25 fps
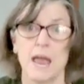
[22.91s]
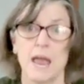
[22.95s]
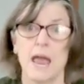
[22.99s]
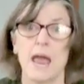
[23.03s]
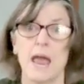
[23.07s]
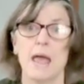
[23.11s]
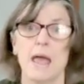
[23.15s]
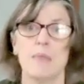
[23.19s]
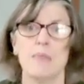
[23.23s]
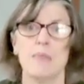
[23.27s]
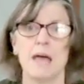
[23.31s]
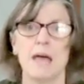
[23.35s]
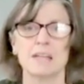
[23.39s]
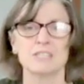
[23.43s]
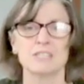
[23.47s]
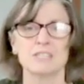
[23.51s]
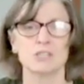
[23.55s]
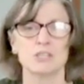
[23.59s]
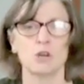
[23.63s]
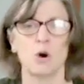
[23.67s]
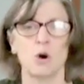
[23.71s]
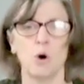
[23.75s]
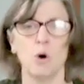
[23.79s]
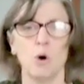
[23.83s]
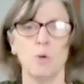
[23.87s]
And that's the
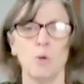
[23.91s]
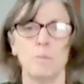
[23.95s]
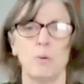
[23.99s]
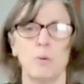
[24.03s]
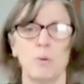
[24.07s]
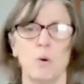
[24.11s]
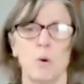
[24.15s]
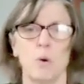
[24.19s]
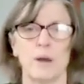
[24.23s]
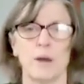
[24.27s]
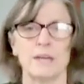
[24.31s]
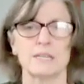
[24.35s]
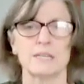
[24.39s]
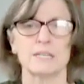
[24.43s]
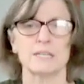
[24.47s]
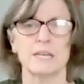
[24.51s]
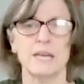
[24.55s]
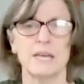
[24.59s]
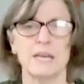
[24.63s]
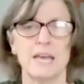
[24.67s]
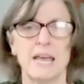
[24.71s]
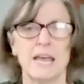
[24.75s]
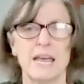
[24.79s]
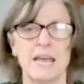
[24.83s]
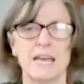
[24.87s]
whole point,
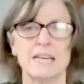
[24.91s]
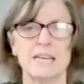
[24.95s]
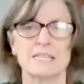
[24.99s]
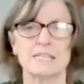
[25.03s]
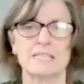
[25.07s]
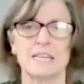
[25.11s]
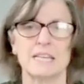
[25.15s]
is